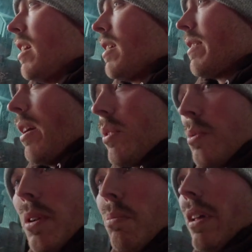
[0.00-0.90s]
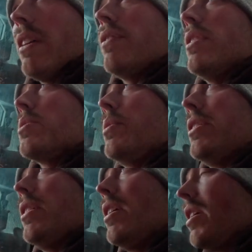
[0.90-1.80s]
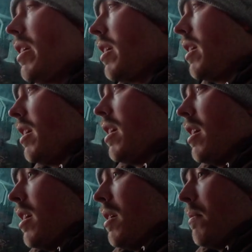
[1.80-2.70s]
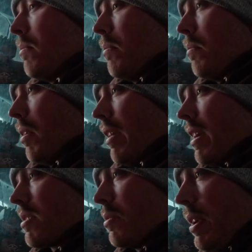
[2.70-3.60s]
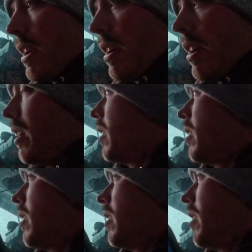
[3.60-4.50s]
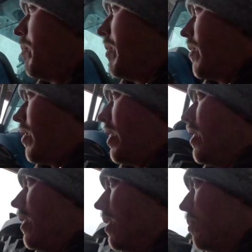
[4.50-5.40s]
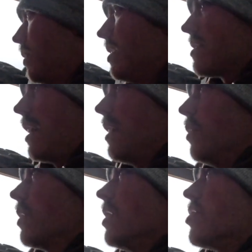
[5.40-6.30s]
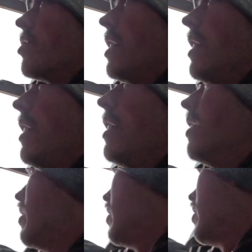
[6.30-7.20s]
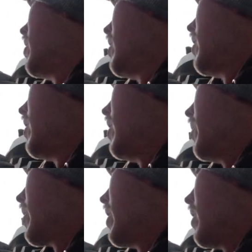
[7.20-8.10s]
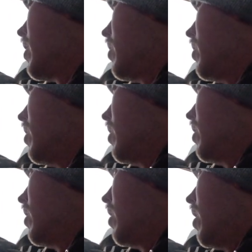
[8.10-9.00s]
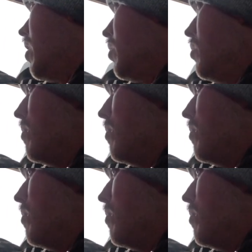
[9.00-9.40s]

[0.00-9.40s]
So that was one plan for this winter. But last week, for the end of the year, we decided we're going to trade it in. And we're getting a new